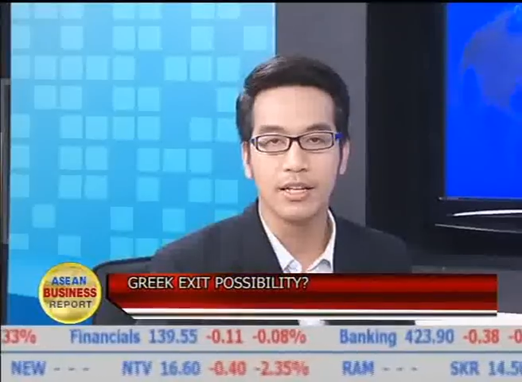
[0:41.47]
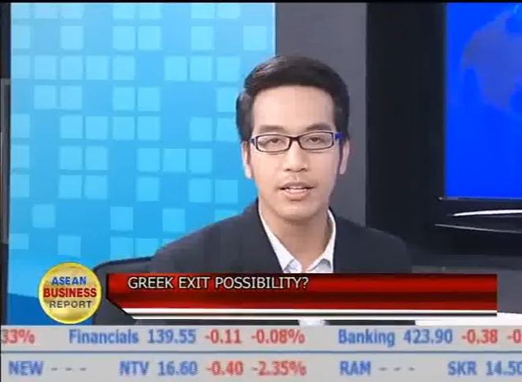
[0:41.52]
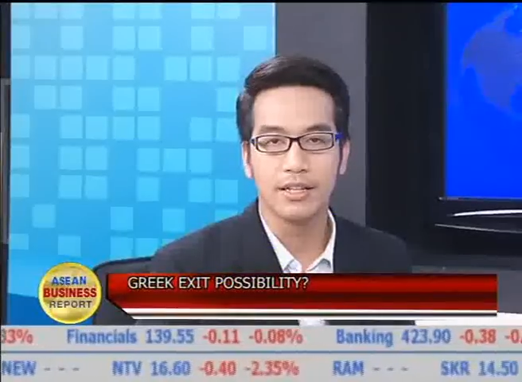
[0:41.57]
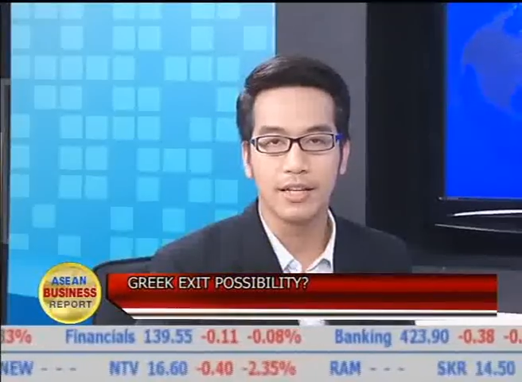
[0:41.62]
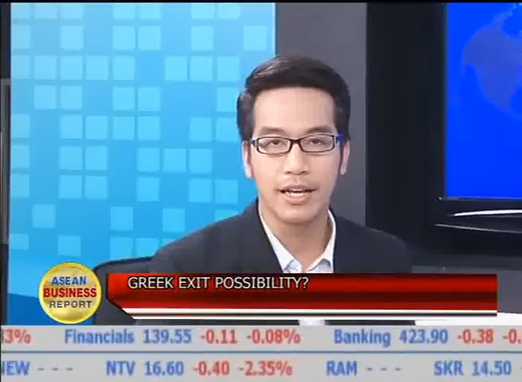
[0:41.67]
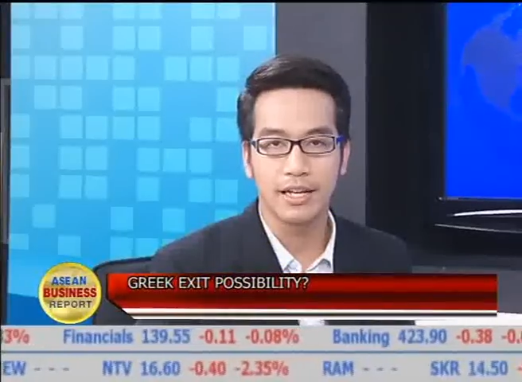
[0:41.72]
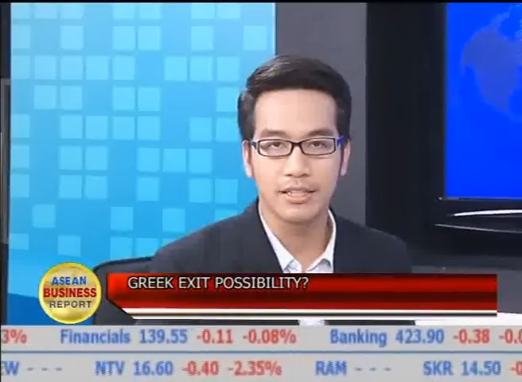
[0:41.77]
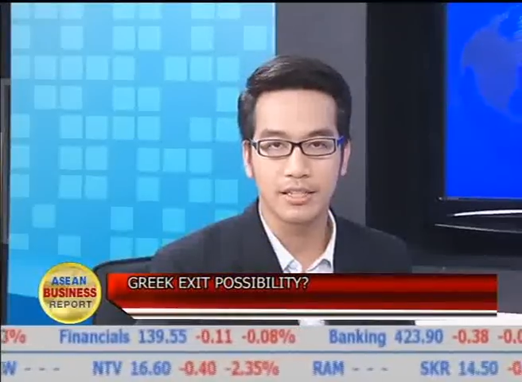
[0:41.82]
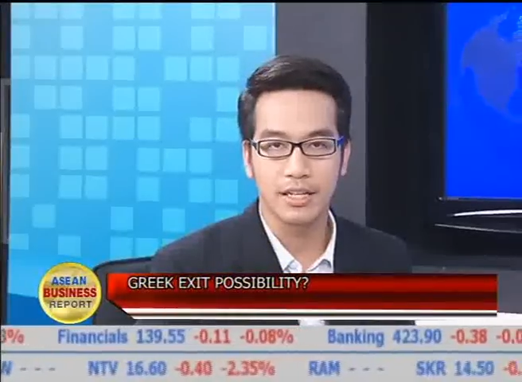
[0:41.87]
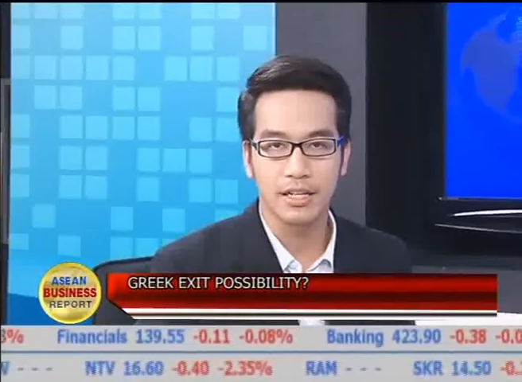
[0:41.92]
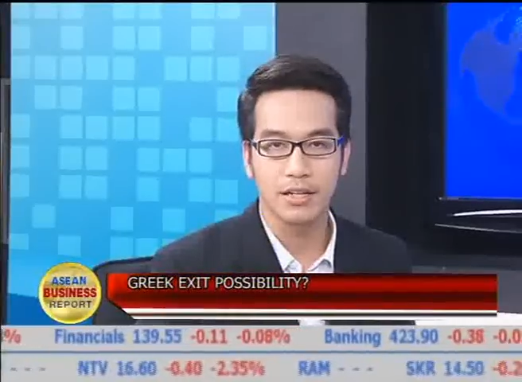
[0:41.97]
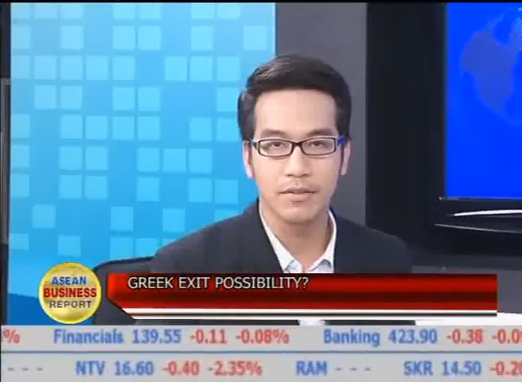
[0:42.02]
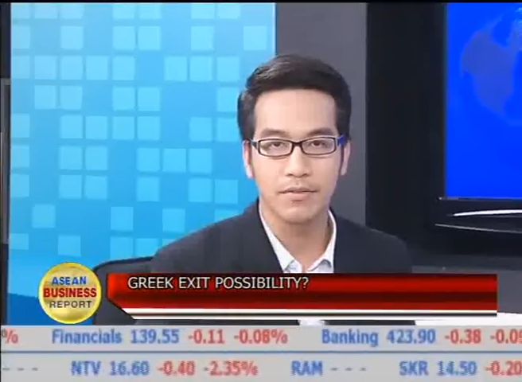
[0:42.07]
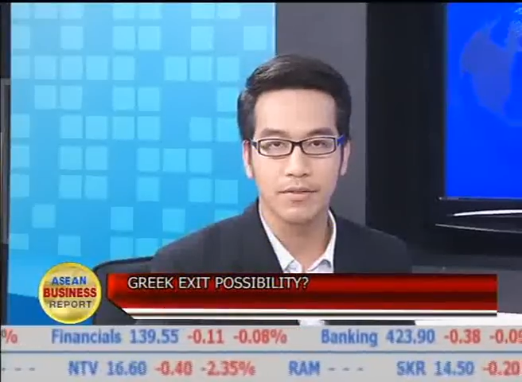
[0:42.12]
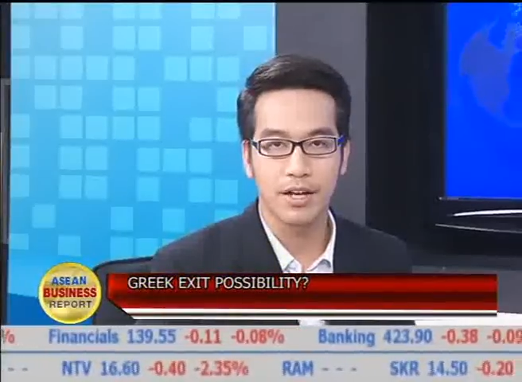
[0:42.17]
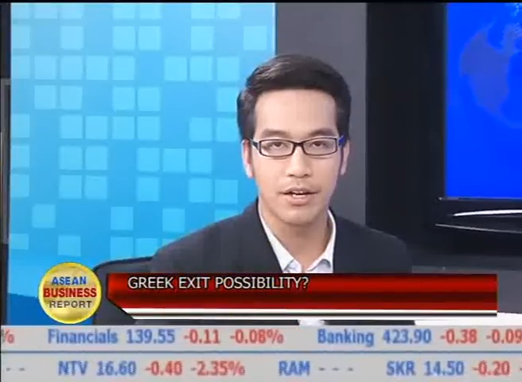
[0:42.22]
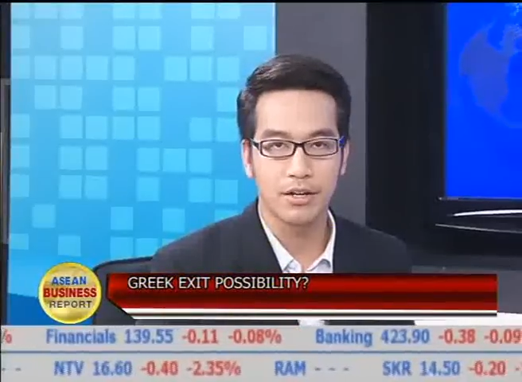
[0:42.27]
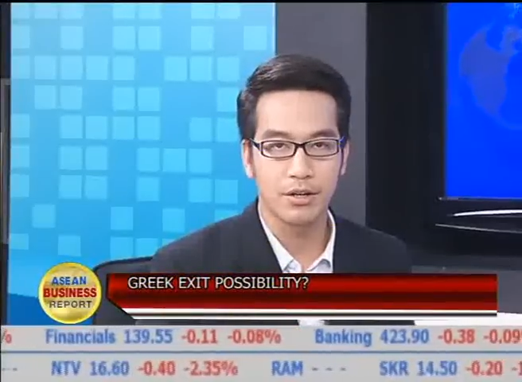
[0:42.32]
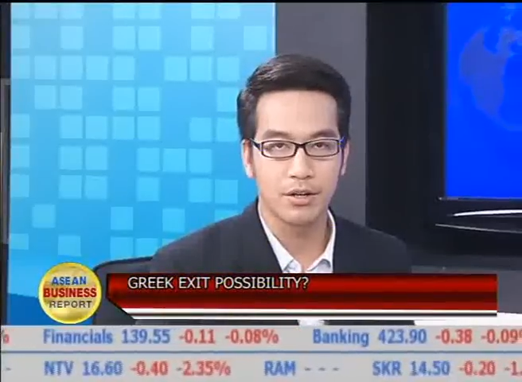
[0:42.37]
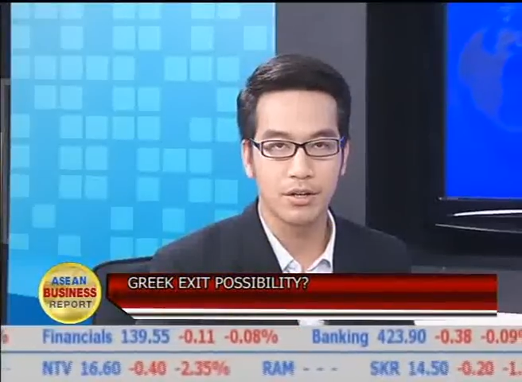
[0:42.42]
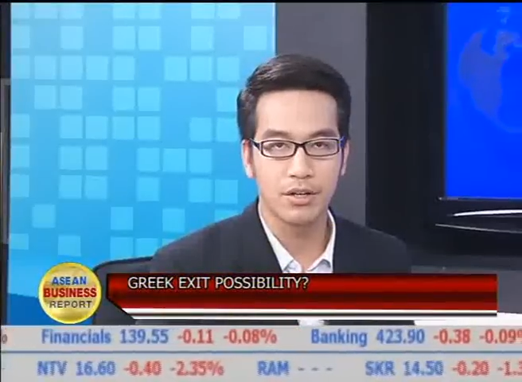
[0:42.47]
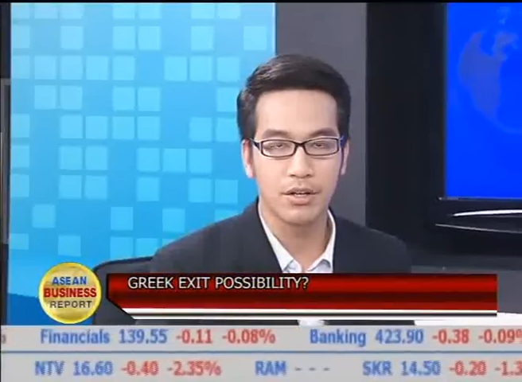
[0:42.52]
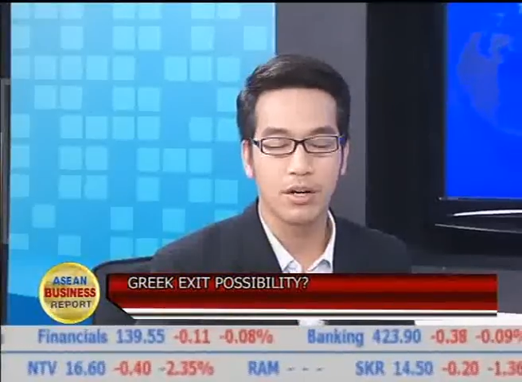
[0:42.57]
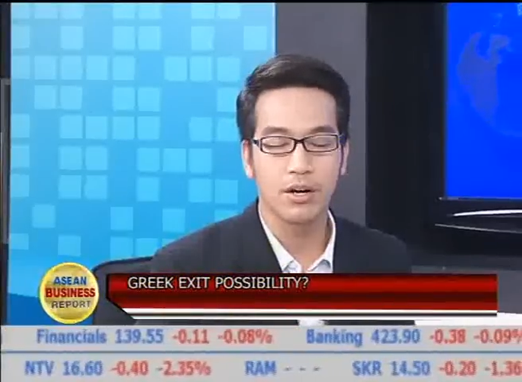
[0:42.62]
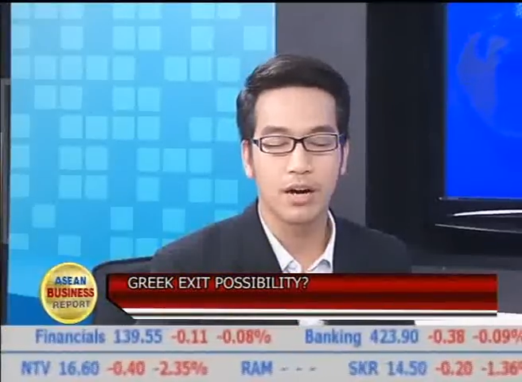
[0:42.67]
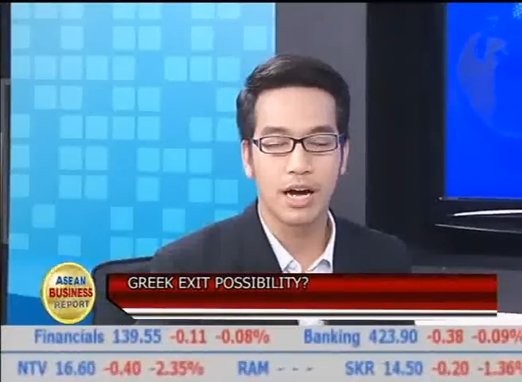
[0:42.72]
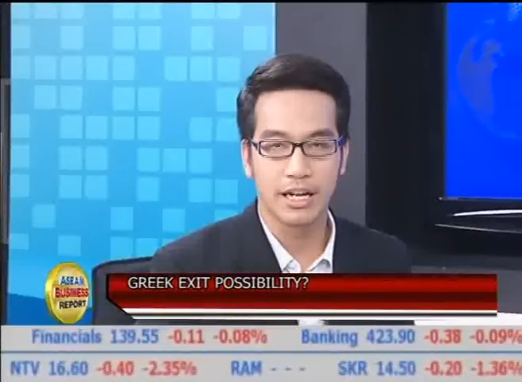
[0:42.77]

the Executive Editor of